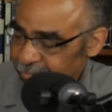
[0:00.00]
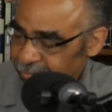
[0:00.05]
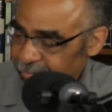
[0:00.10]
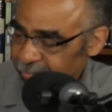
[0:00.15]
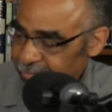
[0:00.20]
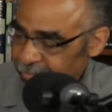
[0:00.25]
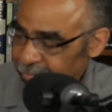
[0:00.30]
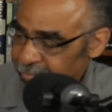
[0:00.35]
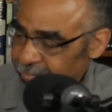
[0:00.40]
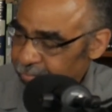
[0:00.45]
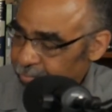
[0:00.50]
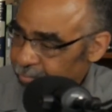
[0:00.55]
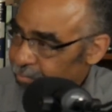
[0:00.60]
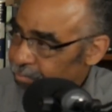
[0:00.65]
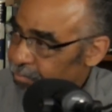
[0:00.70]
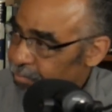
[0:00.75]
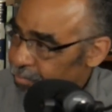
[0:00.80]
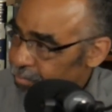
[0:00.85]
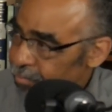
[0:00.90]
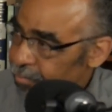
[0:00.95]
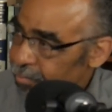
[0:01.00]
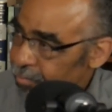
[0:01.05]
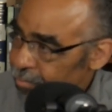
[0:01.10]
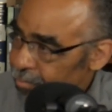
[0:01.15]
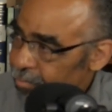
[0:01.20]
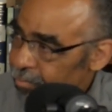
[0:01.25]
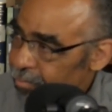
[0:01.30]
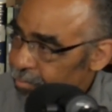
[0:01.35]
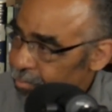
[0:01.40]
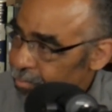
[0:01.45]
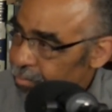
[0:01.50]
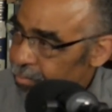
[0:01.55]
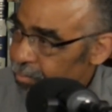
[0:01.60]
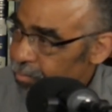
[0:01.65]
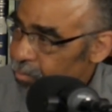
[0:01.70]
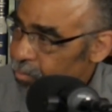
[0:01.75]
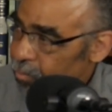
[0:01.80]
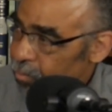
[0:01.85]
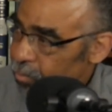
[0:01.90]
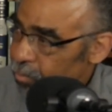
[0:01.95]

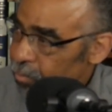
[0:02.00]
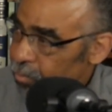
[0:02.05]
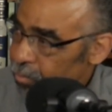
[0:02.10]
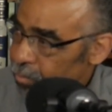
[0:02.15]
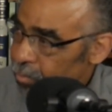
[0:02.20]
[no speech]